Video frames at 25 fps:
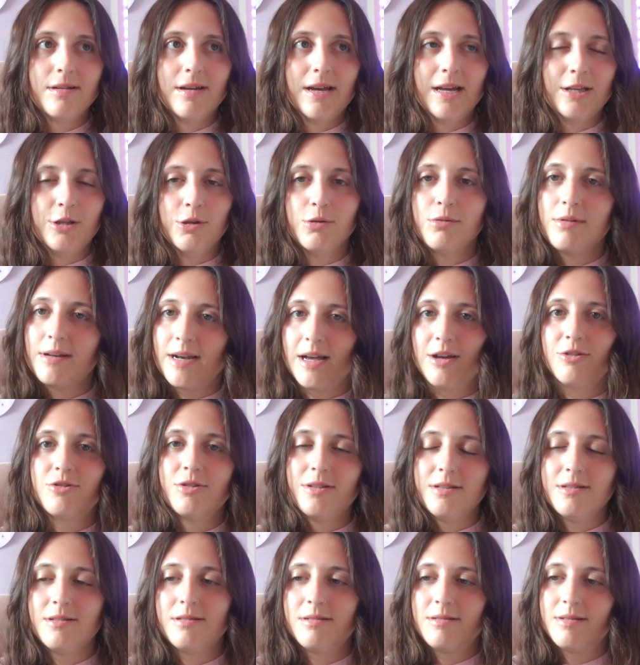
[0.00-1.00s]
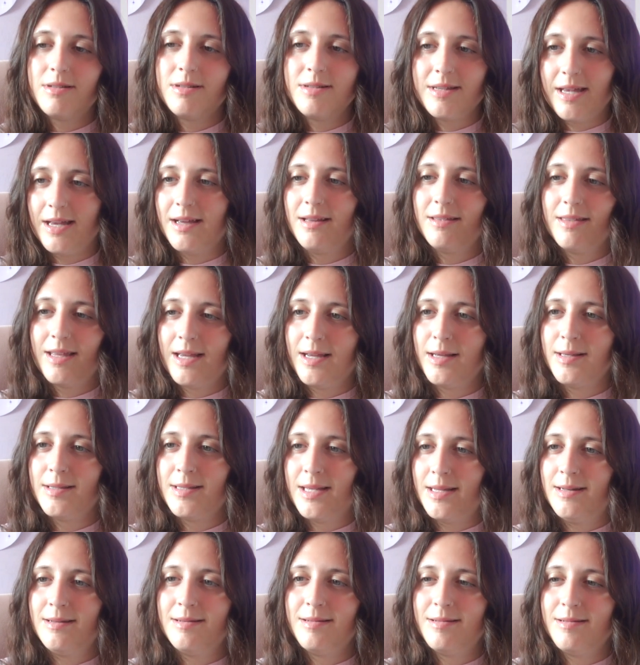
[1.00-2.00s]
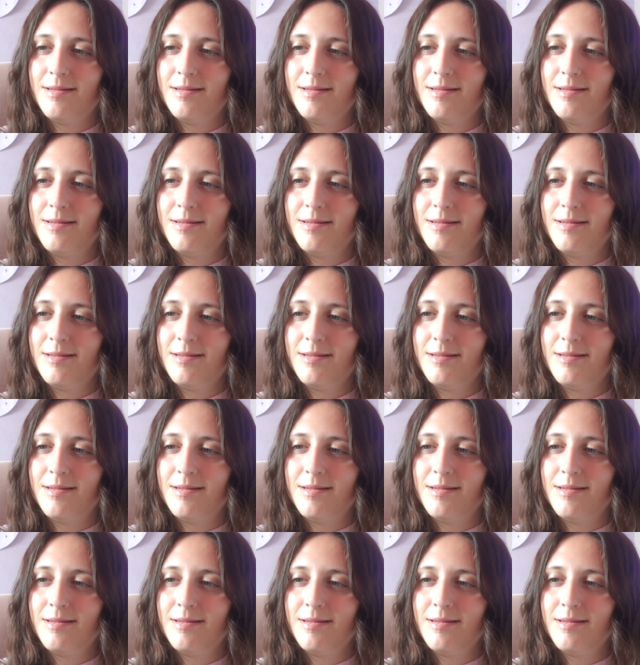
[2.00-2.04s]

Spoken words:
and you can actually stick things in